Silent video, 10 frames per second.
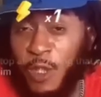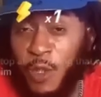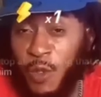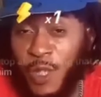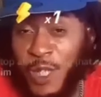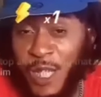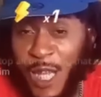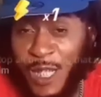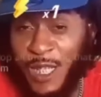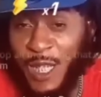did use
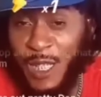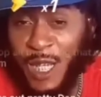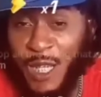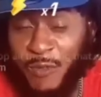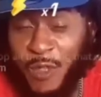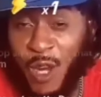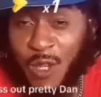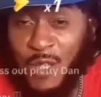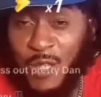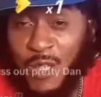this education of
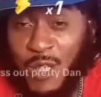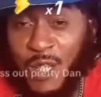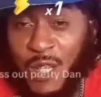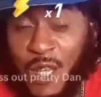yours